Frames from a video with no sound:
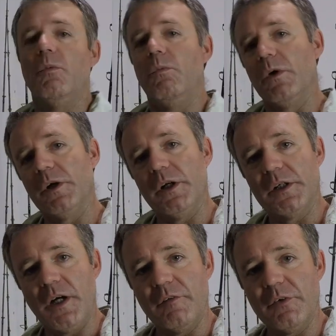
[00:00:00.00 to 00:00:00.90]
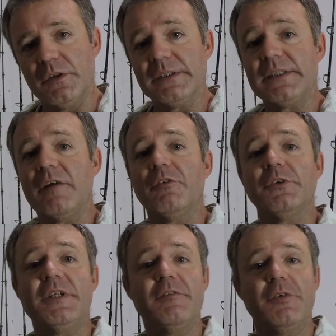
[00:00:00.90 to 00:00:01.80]
We're going to cover several
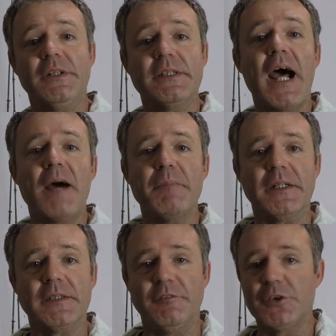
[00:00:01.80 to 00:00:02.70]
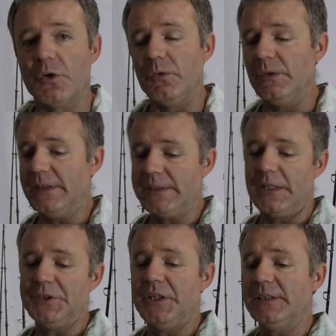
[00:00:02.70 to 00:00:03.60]
different topics of trolling,
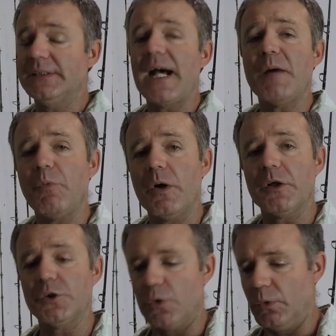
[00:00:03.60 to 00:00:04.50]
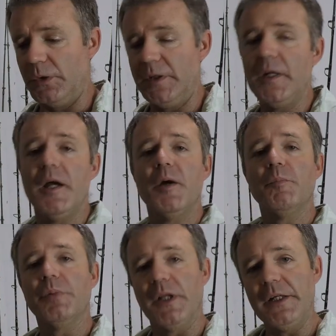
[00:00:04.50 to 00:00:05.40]
such as topwater trolling,
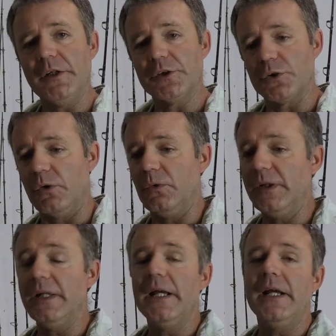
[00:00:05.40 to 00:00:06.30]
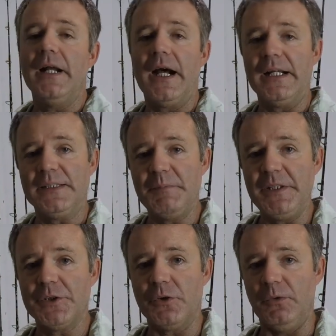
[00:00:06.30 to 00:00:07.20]
planar trolling, and
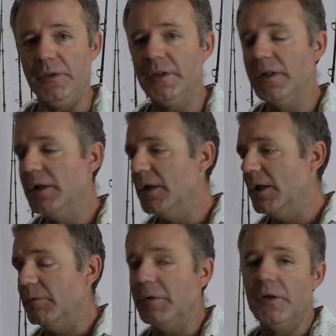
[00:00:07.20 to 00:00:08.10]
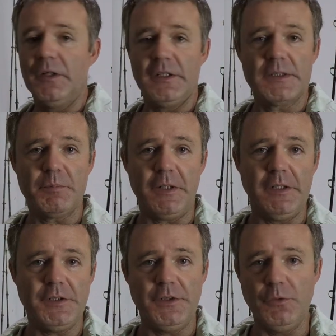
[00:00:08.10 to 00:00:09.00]
high-speed trolling. I'm going to
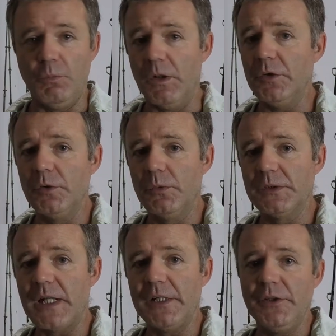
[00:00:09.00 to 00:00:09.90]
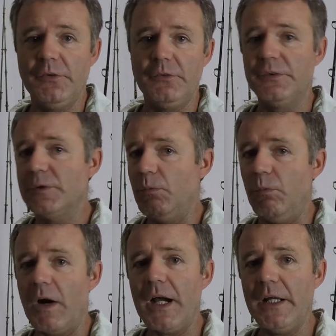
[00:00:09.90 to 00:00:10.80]
explain to you what lures I use,
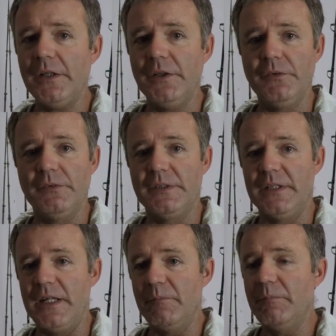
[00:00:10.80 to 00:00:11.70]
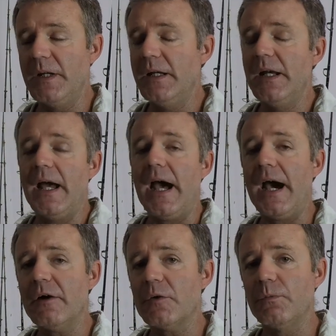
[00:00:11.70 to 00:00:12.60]
why I use them,
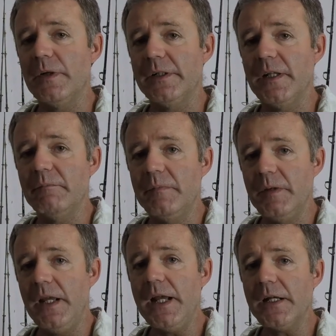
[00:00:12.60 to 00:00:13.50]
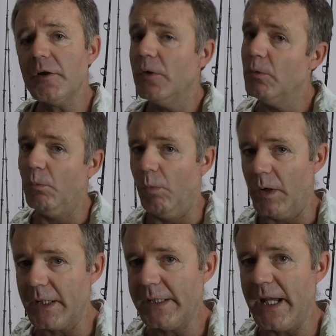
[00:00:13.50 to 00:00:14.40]
how to rig them, and
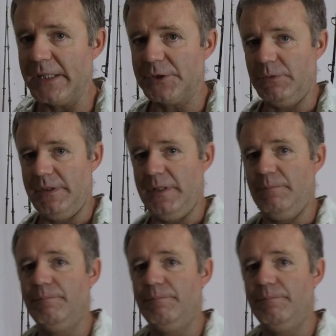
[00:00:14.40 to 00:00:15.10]
what I catch with them.